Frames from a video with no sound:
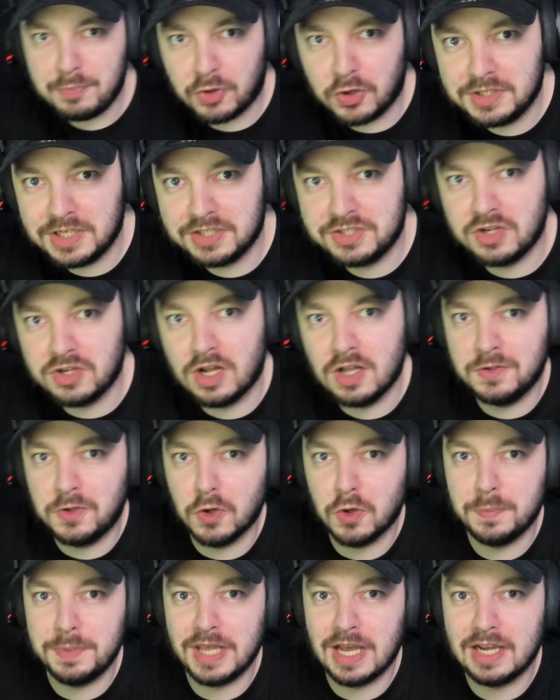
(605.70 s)
bro, there's a hot
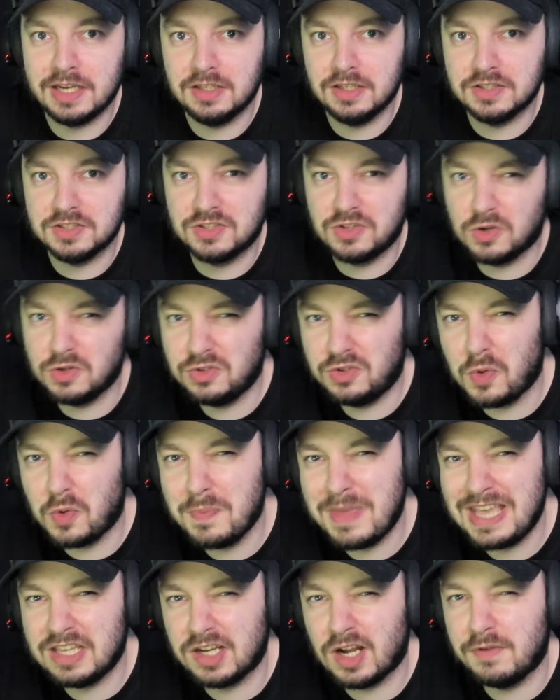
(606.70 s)
girl behind us. Don't
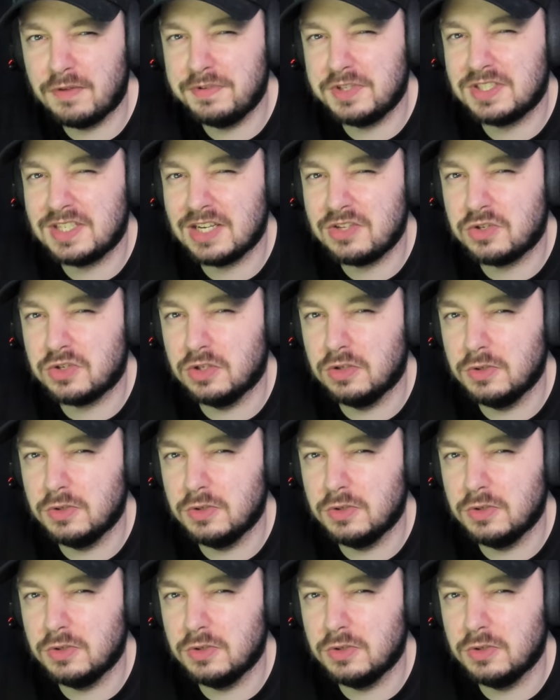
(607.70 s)
make it obvious that you're